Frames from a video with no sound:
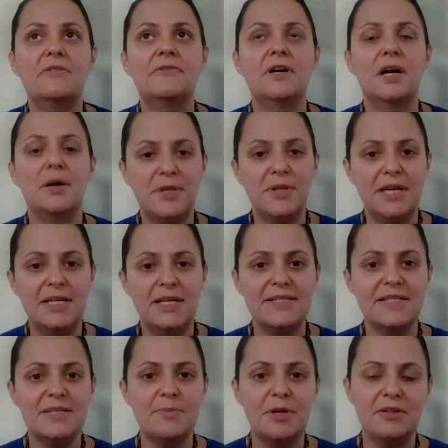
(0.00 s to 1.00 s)
a lot of
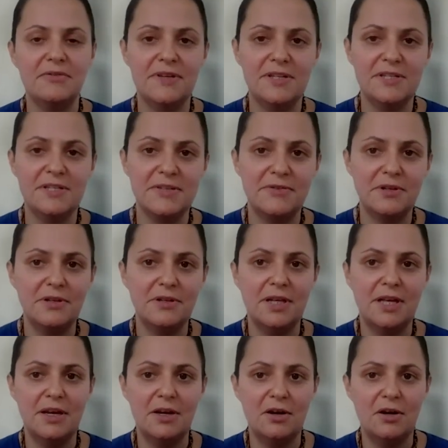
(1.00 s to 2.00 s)
updates about the festival
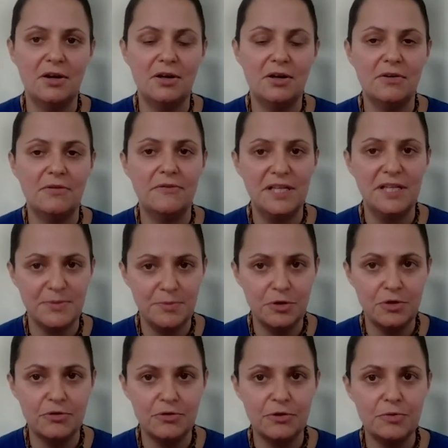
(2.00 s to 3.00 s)
in our
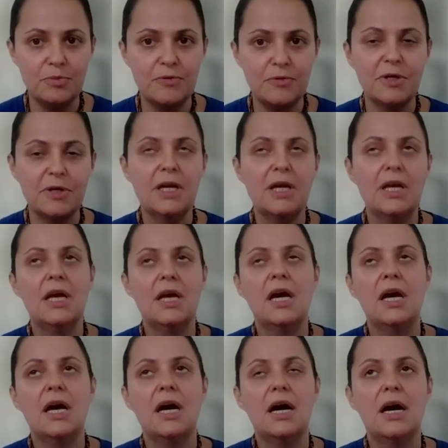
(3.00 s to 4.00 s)
Facebook group.
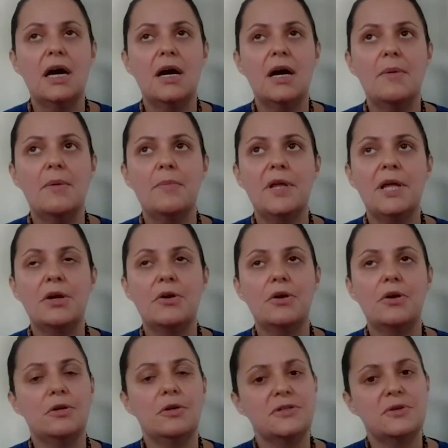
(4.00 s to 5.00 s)
It
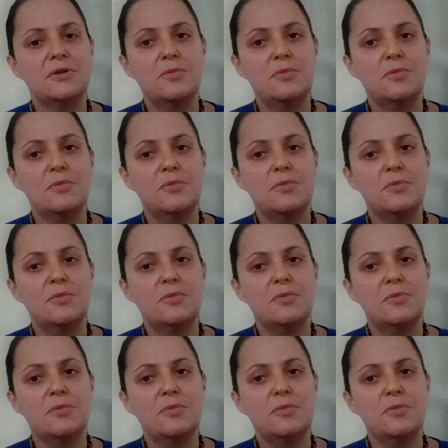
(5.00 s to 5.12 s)
could